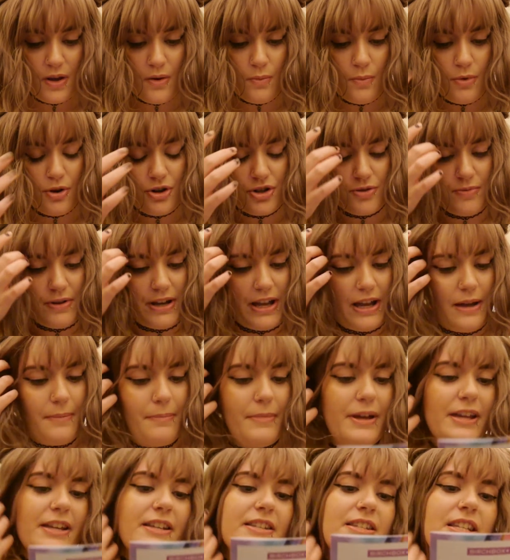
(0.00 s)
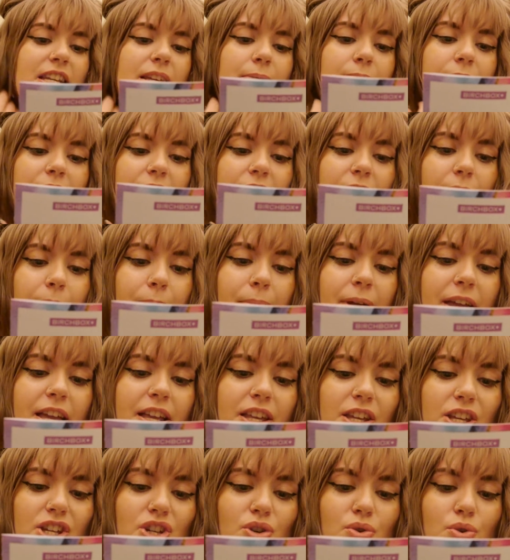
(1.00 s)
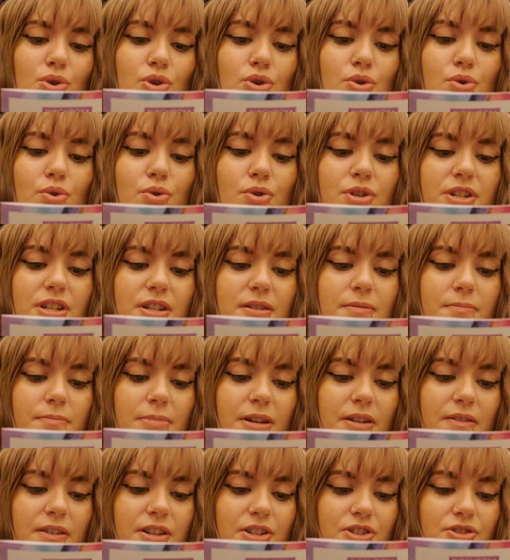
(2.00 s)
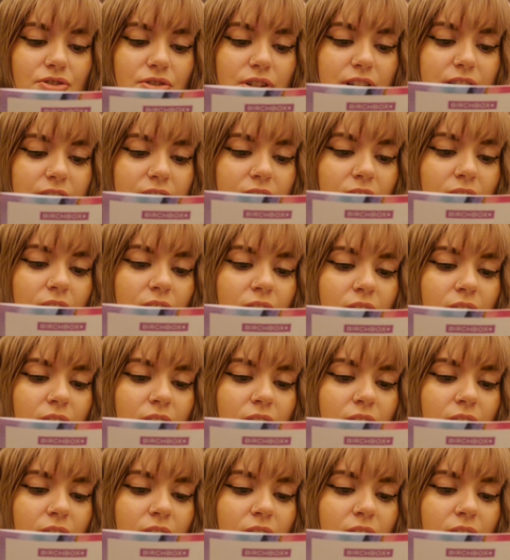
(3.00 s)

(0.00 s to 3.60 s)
What do we get? May Sneak Peek, pick your Lord and Berry treat.